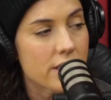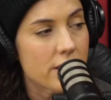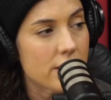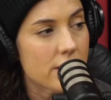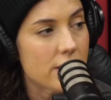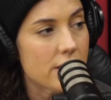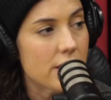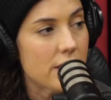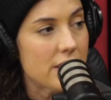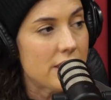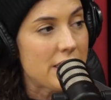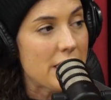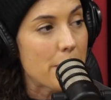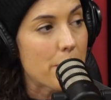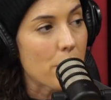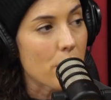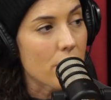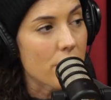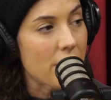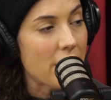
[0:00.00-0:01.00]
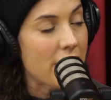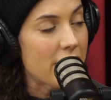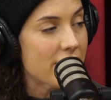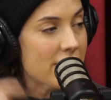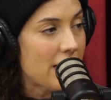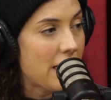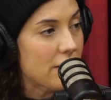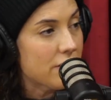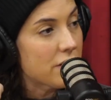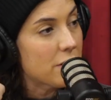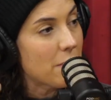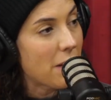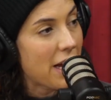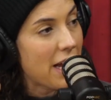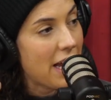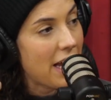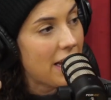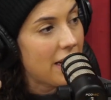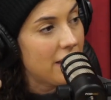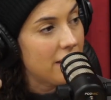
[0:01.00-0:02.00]
is deeper than it sounds in my
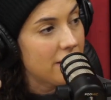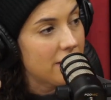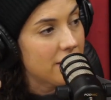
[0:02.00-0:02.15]
head.